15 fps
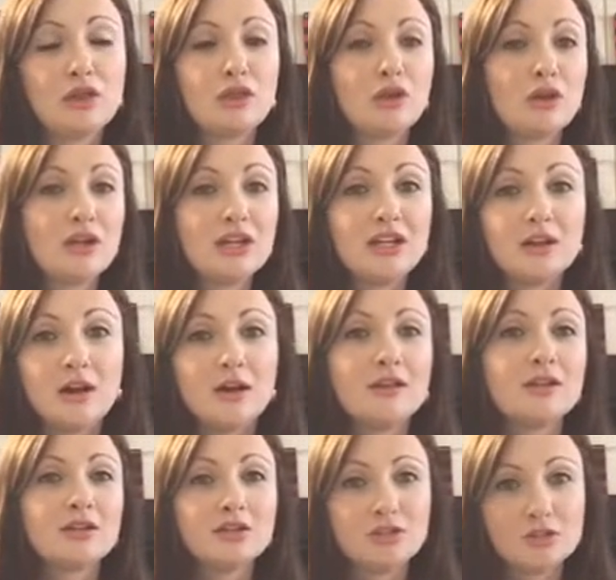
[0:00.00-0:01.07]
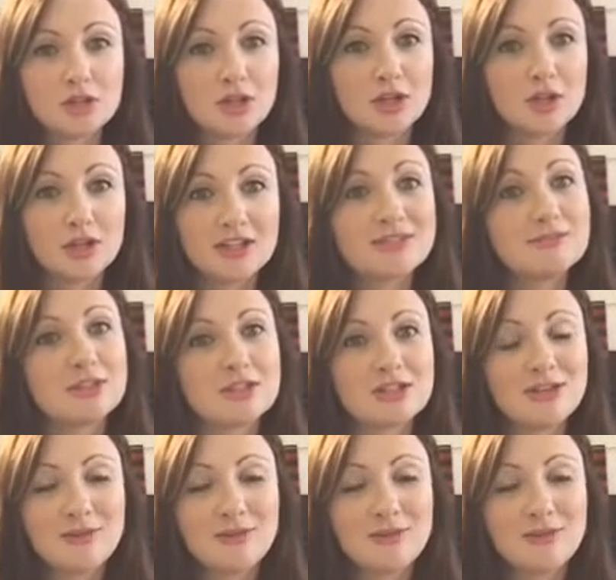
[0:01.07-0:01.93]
$30 usually on a Christmas tree.